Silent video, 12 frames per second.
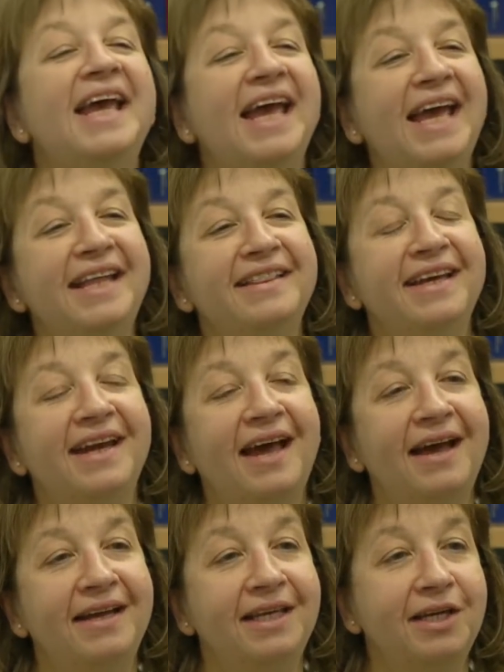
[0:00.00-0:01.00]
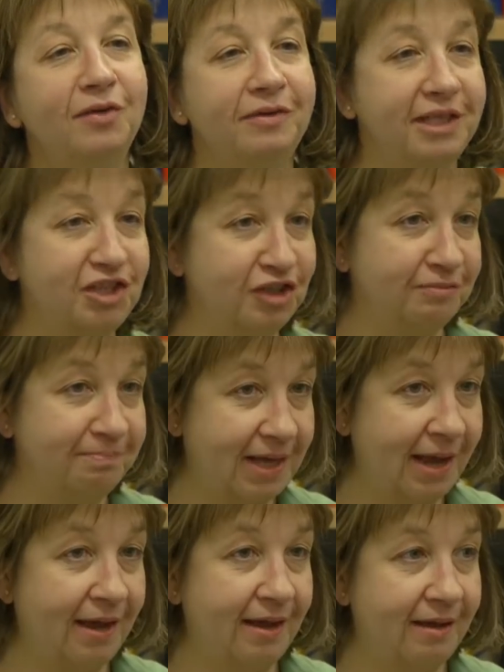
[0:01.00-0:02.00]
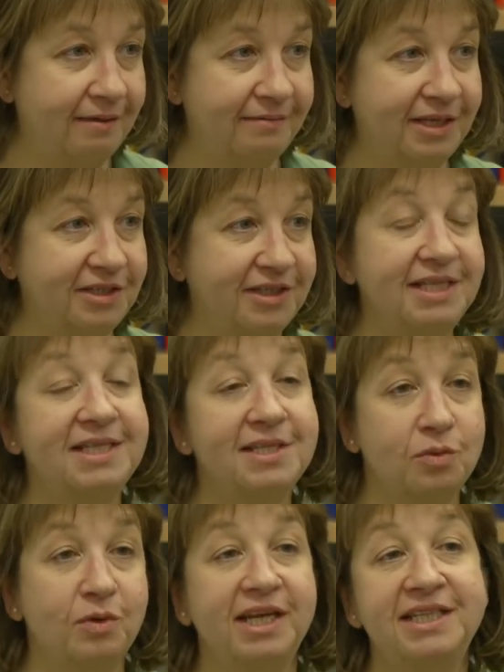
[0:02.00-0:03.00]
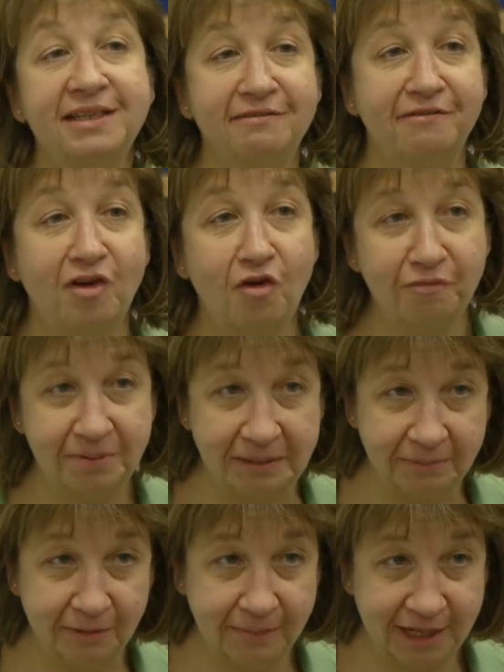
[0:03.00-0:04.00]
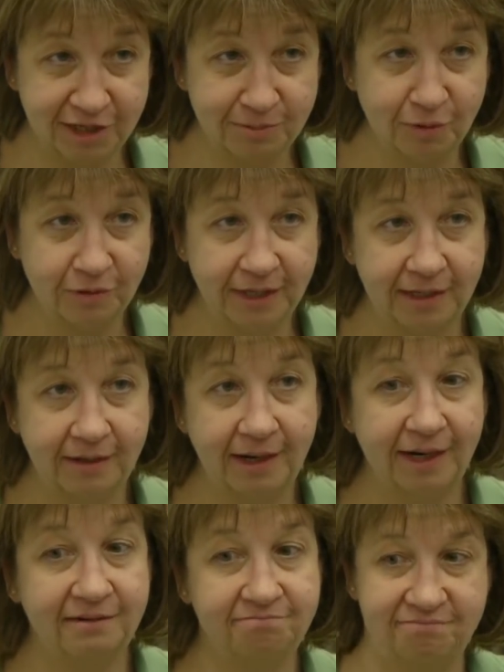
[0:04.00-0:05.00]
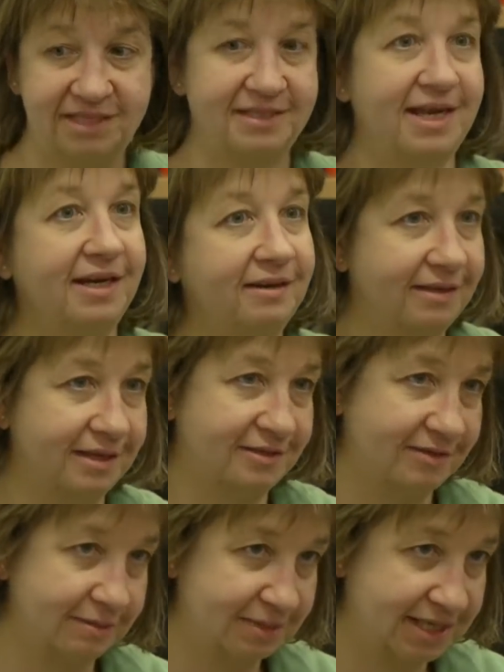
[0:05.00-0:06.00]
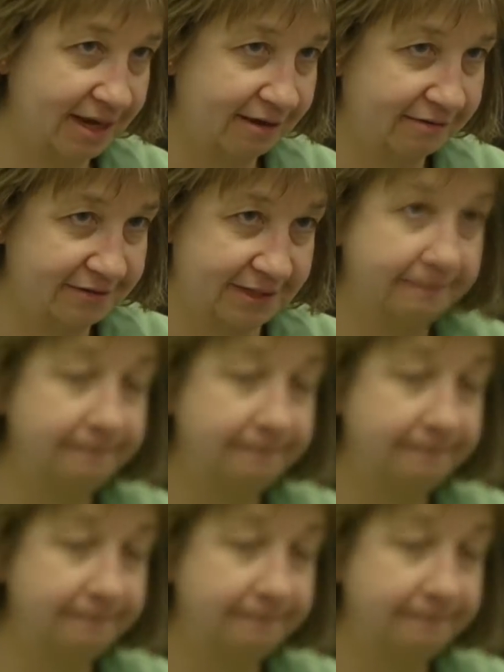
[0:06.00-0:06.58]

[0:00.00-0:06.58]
in that, you know, they should, this is a way to involve people much more in designing things for themselves.